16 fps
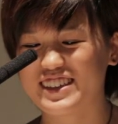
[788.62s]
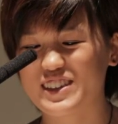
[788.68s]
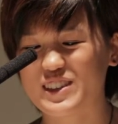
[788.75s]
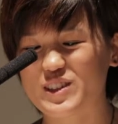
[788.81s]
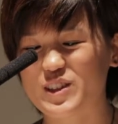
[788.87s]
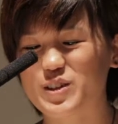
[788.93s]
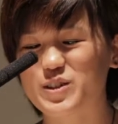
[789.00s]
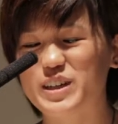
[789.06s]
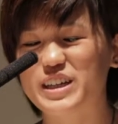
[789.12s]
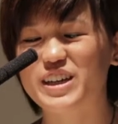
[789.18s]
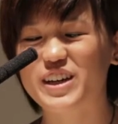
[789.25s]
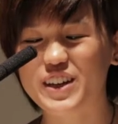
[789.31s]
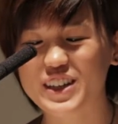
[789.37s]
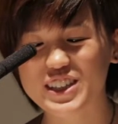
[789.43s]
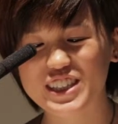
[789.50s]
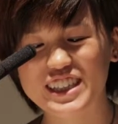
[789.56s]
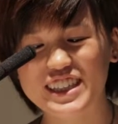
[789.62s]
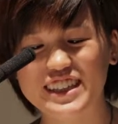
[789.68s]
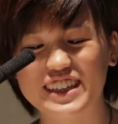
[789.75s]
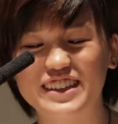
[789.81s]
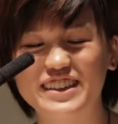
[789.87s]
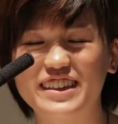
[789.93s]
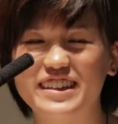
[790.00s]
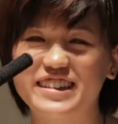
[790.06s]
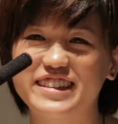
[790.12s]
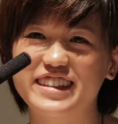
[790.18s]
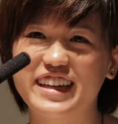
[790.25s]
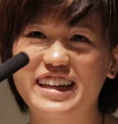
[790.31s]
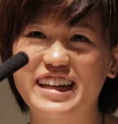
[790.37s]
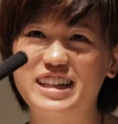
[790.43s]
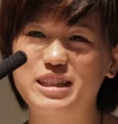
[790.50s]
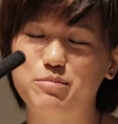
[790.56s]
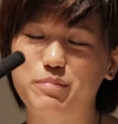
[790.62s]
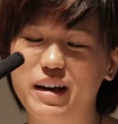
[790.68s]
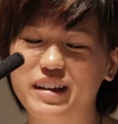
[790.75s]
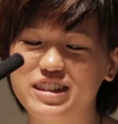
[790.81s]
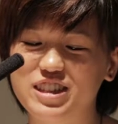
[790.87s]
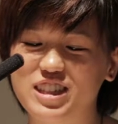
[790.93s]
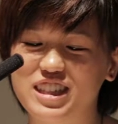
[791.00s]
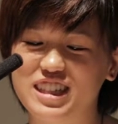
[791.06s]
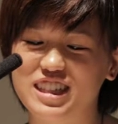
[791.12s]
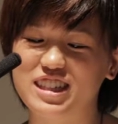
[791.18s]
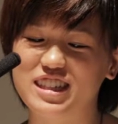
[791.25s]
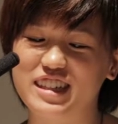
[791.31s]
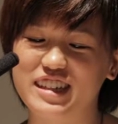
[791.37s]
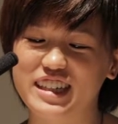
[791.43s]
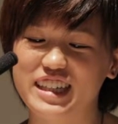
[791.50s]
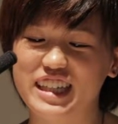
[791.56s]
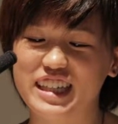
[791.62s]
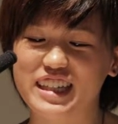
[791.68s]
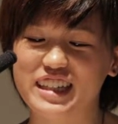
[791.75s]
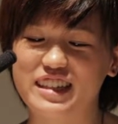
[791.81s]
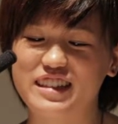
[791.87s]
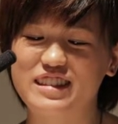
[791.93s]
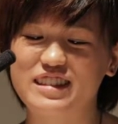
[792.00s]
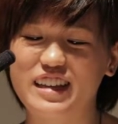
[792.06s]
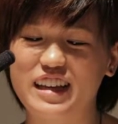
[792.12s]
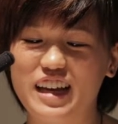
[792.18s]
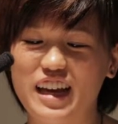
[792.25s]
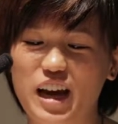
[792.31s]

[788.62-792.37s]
So recursion on the online etymology dictionary is